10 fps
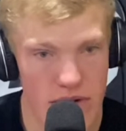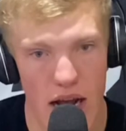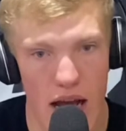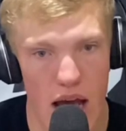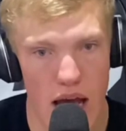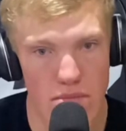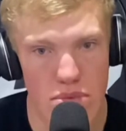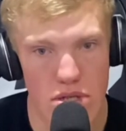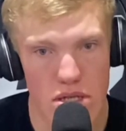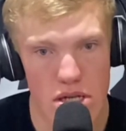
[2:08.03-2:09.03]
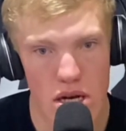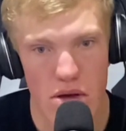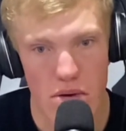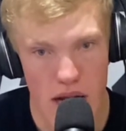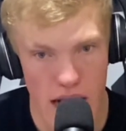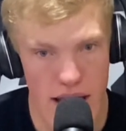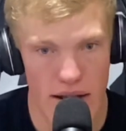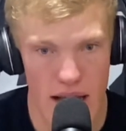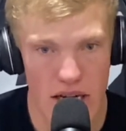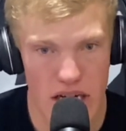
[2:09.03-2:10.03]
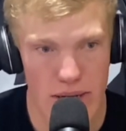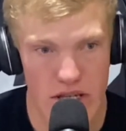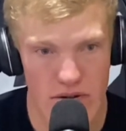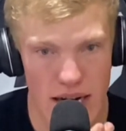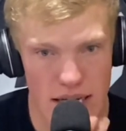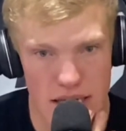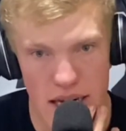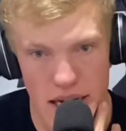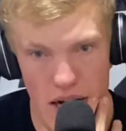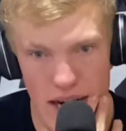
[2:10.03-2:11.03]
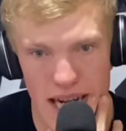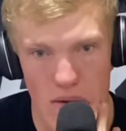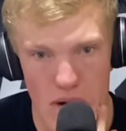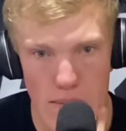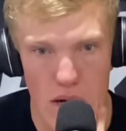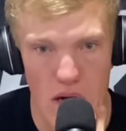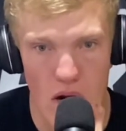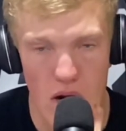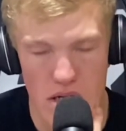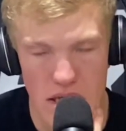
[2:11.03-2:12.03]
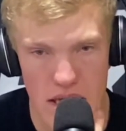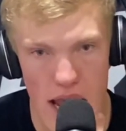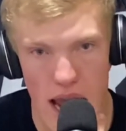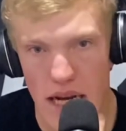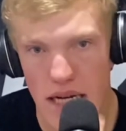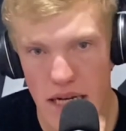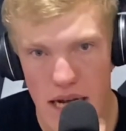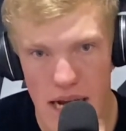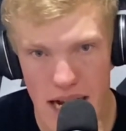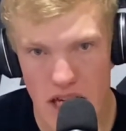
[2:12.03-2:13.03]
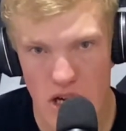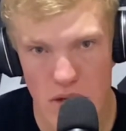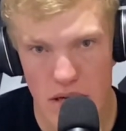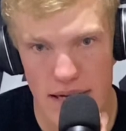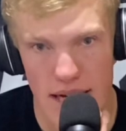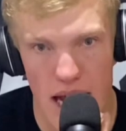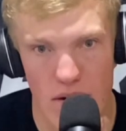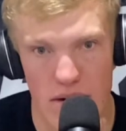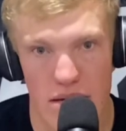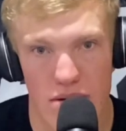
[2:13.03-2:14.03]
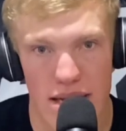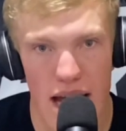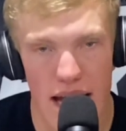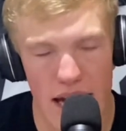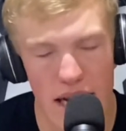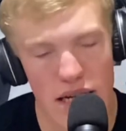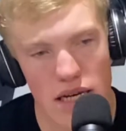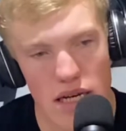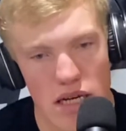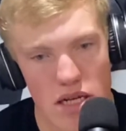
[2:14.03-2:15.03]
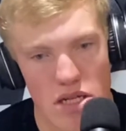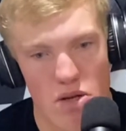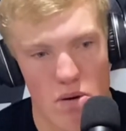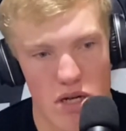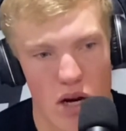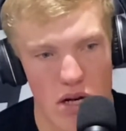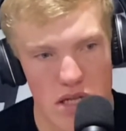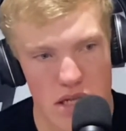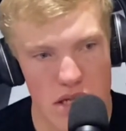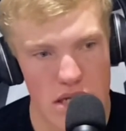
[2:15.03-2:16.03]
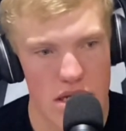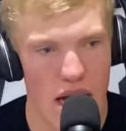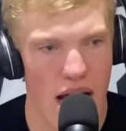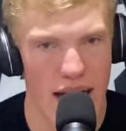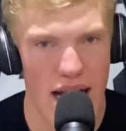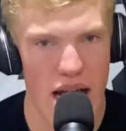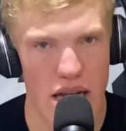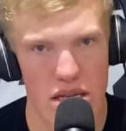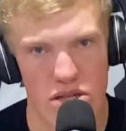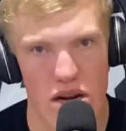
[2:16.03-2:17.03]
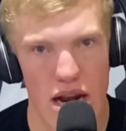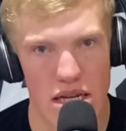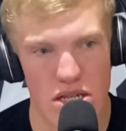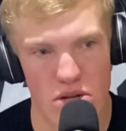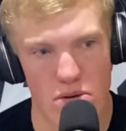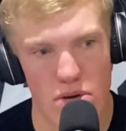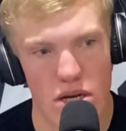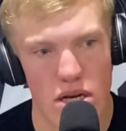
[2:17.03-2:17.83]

Um, in the last chance in the race, you know, he got wrecked by Carson, and then he chose to re- retaliate towards Carson, uh, kind of trying to,